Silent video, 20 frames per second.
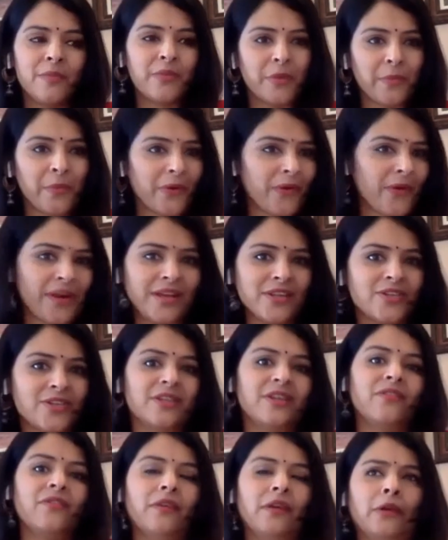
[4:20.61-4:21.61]

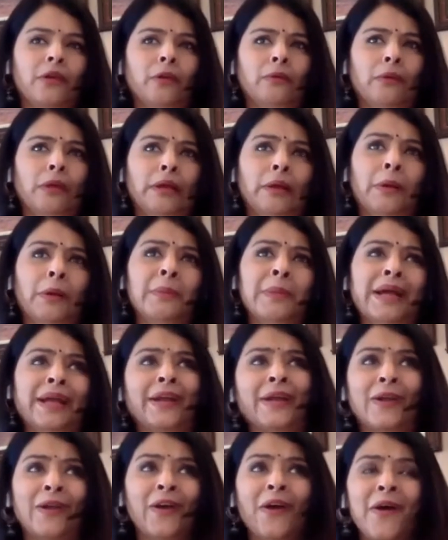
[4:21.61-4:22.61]
preparation where you were like, oh
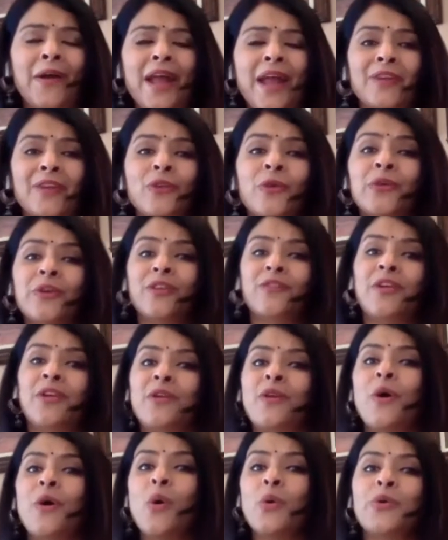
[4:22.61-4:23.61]
my God, I don't
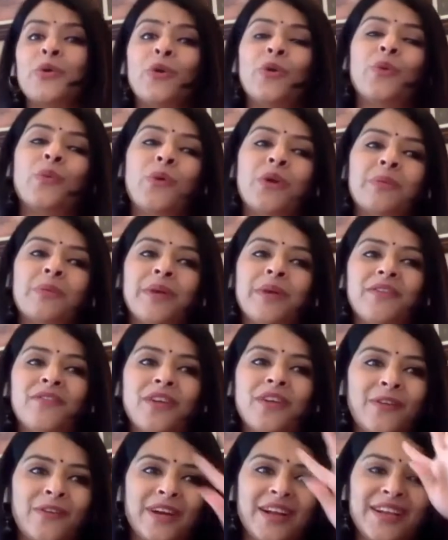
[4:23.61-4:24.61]
even know, you know, what my
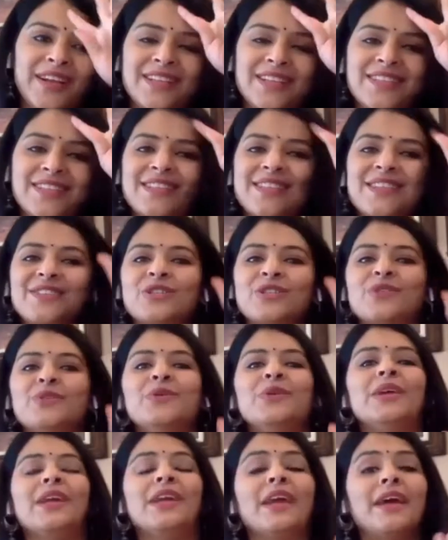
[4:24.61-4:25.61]
fellow contestant is
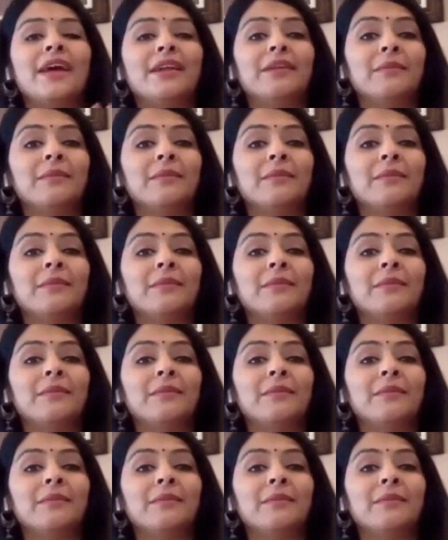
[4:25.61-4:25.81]
doing.